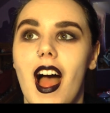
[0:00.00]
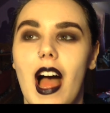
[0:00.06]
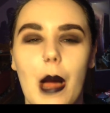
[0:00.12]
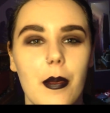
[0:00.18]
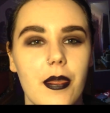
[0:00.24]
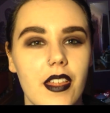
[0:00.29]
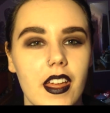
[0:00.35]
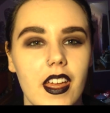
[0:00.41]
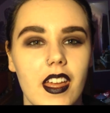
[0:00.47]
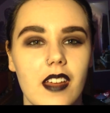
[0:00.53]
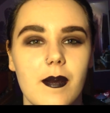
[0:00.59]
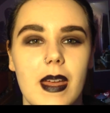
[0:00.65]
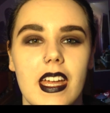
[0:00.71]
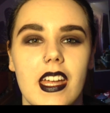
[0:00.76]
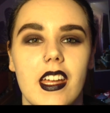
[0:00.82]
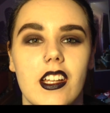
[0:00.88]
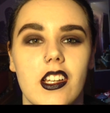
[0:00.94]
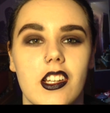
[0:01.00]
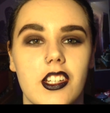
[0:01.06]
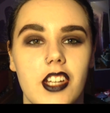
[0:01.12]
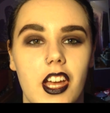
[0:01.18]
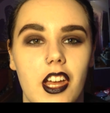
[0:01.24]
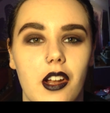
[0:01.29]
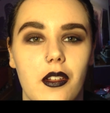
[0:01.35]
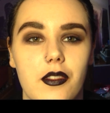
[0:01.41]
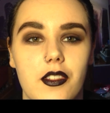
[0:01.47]
I'm thinking of making a
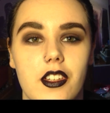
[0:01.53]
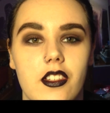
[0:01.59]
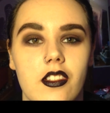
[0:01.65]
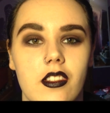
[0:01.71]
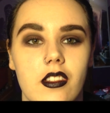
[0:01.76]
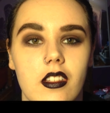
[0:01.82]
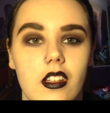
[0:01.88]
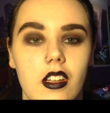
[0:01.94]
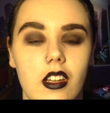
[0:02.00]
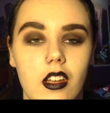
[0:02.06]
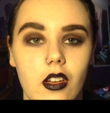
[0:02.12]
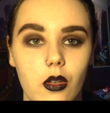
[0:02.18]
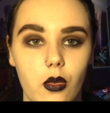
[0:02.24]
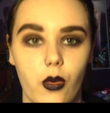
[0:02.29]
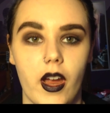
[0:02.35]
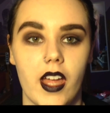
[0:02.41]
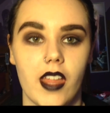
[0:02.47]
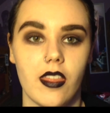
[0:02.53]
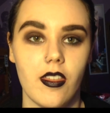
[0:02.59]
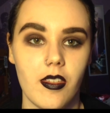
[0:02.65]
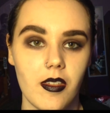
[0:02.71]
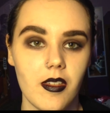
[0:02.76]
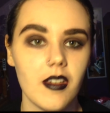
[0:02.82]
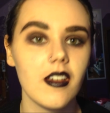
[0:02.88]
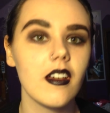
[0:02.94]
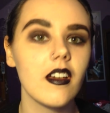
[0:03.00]
channel of just
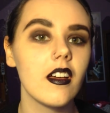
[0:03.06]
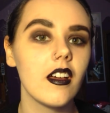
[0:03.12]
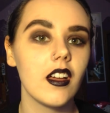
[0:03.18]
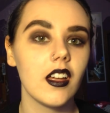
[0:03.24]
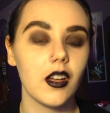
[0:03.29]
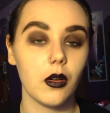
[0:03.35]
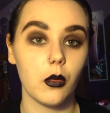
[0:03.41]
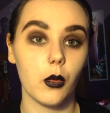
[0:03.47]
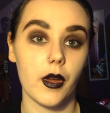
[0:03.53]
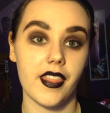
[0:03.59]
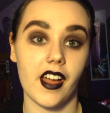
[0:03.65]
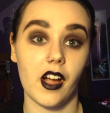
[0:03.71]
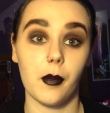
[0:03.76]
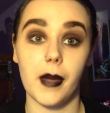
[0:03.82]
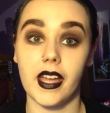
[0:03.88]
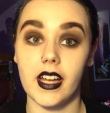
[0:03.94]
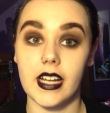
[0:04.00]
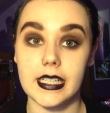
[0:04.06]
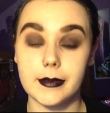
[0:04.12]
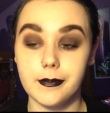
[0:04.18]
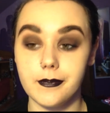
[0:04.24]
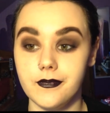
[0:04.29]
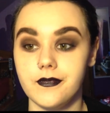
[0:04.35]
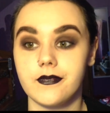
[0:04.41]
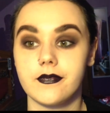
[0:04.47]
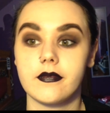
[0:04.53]
rants without makeup
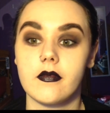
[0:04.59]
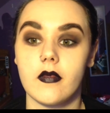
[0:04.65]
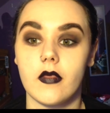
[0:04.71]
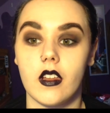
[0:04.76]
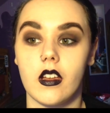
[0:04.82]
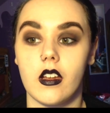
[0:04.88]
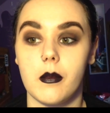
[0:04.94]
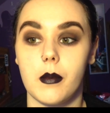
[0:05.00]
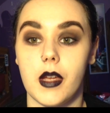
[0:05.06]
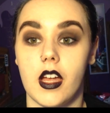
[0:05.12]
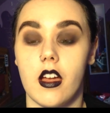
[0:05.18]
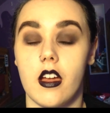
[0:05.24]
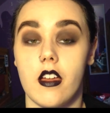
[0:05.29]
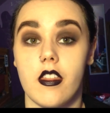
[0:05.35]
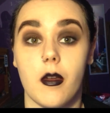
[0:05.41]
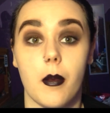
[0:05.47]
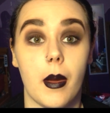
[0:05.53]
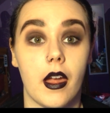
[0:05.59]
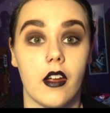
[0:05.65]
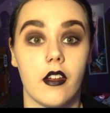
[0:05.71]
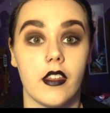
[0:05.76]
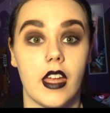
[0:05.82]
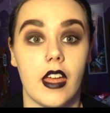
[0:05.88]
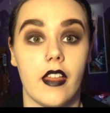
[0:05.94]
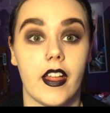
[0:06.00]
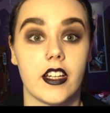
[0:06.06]
because
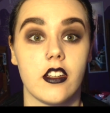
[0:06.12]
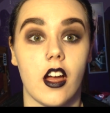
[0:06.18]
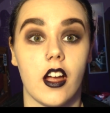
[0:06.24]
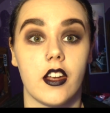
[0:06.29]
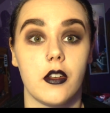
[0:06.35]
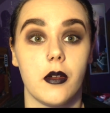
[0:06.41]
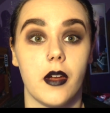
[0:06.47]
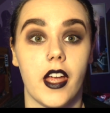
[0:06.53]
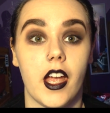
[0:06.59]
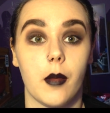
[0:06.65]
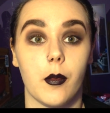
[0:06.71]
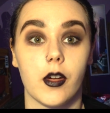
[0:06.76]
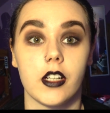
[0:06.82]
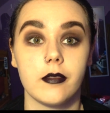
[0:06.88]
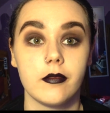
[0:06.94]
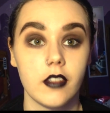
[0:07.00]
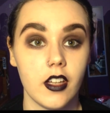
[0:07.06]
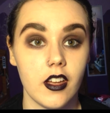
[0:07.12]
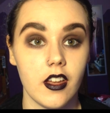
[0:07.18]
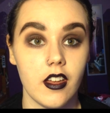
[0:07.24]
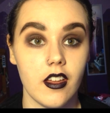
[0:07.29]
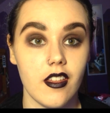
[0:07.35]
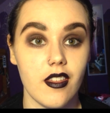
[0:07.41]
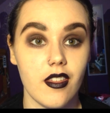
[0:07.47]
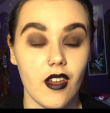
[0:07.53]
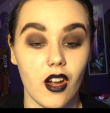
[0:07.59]
apparently I like talking to a camera.
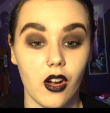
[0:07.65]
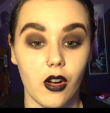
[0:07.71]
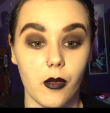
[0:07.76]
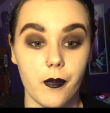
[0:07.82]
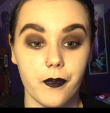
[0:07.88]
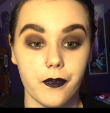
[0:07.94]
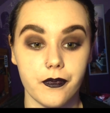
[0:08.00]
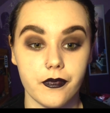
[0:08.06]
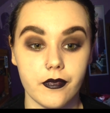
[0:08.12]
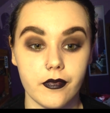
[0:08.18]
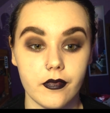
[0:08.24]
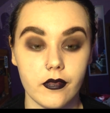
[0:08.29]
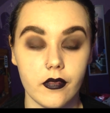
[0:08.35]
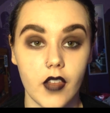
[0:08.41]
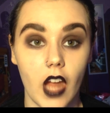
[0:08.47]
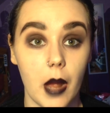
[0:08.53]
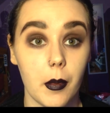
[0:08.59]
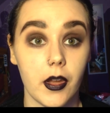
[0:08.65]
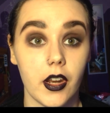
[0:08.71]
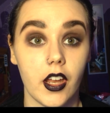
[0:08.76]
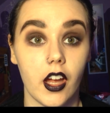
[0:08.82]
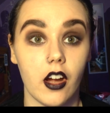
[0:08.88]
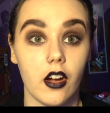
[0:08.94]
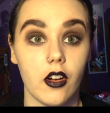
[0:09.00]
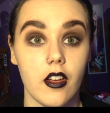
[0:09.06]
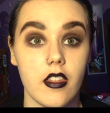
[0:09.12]
So I'm gonna
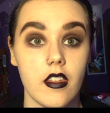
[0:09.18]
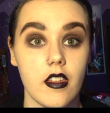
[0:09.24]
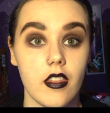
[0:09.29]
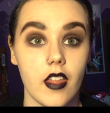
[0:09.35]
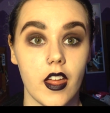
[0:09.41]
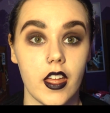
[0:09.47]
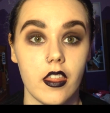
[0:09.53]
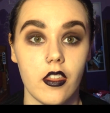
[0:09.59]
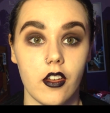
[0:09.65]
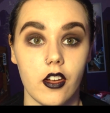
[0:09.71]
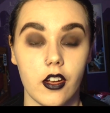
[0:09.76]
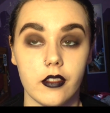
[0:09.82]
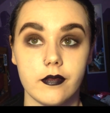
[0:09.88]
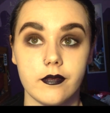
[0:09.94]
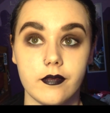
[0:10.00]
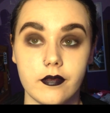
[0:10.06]
go because these lights are